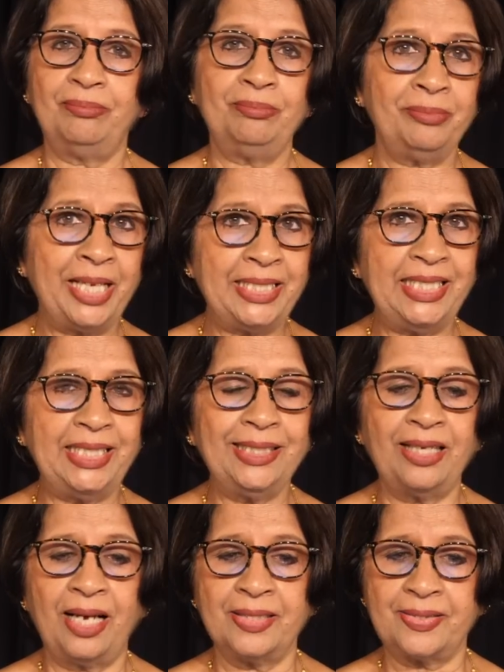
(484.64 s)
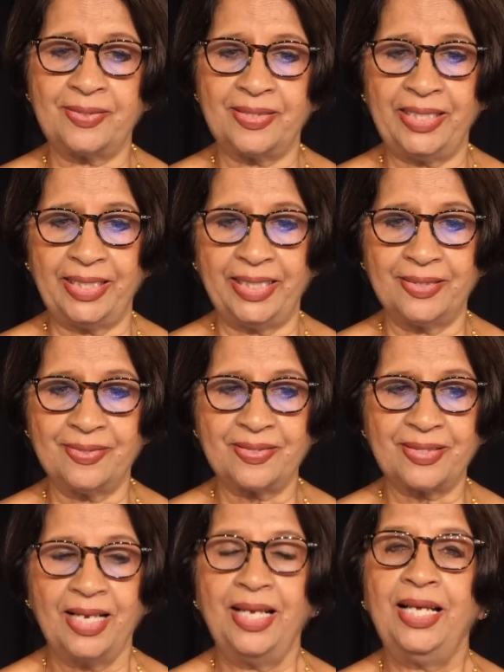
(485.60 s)
many glass
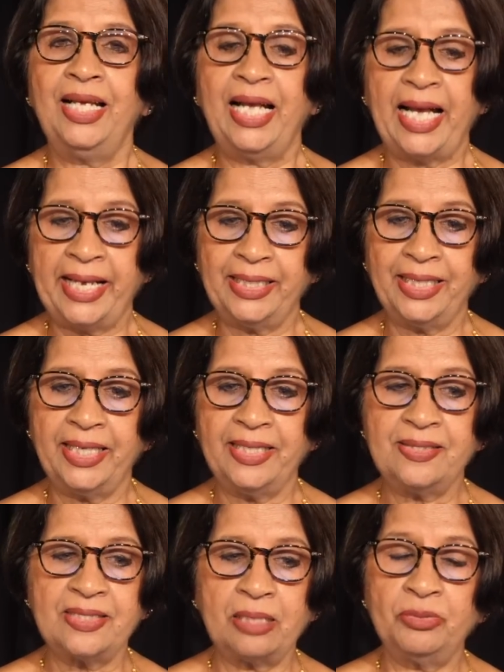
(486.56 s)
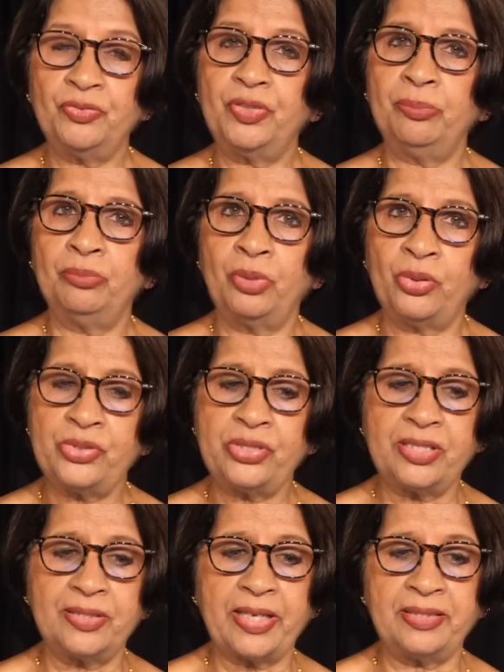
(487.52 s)
ceilings, handling some of the
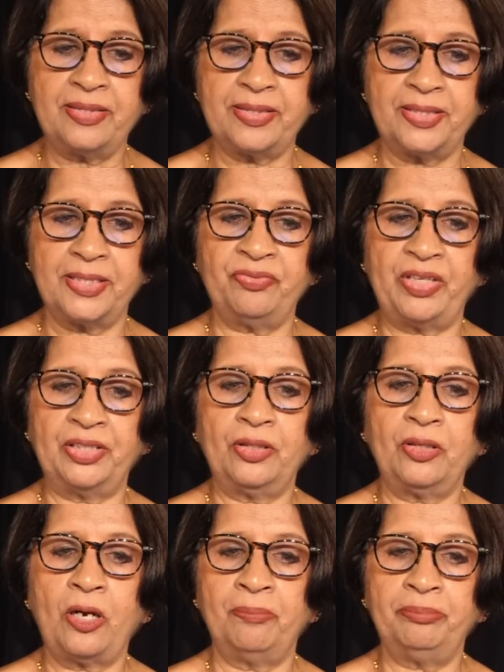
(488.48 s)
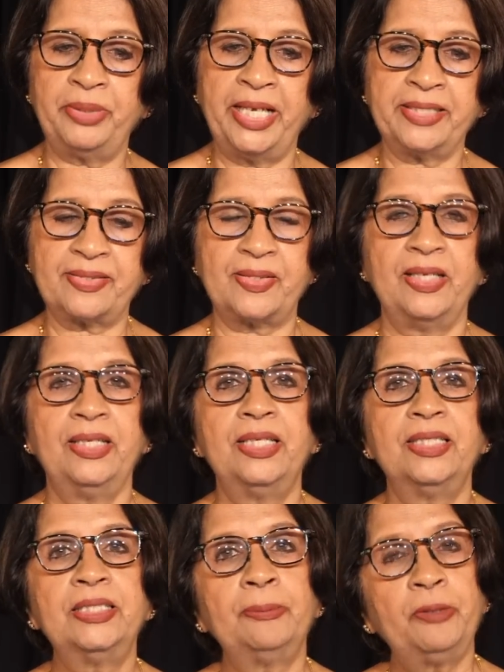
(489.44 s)
most sensitive and complex
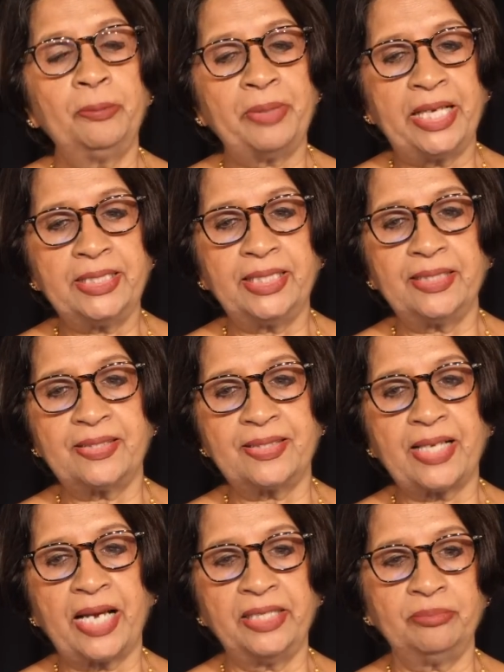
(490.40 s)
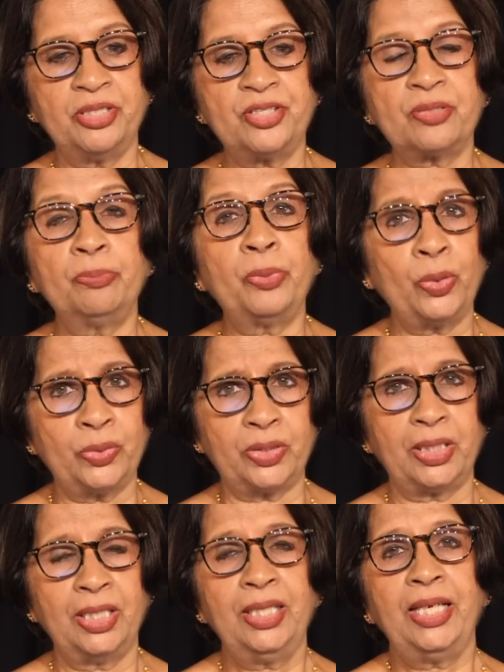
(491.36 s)
diplomatic assignments
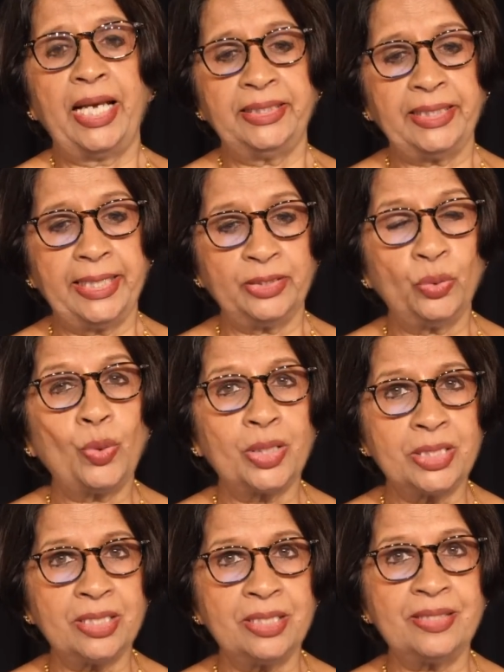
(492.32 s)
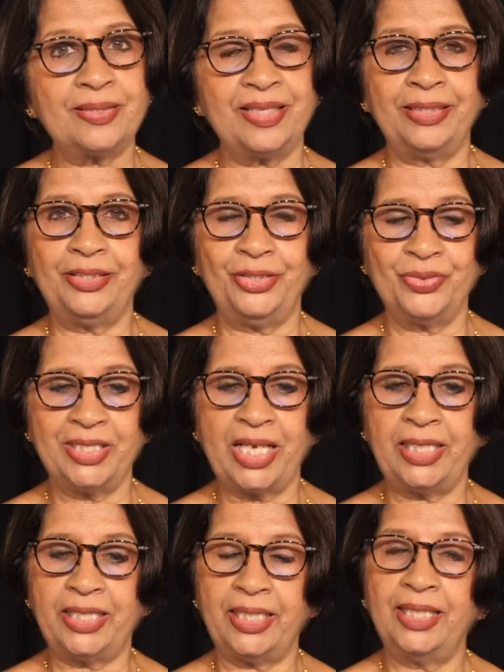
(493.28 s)
both at headquarters in New
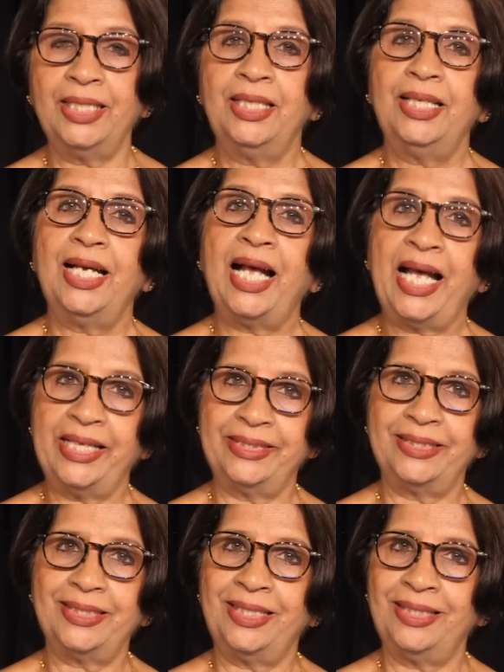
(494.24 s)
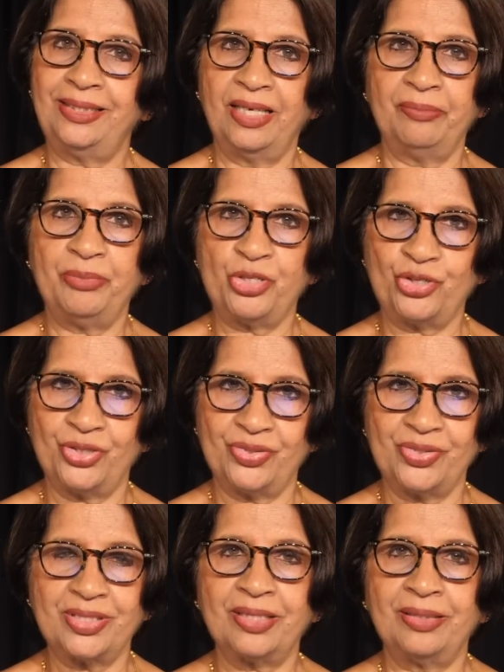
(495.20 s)
Delhi and in our
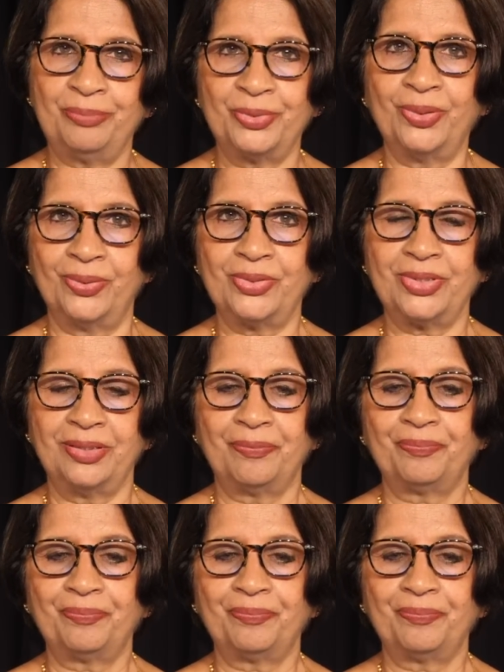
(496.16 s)
missions abroad.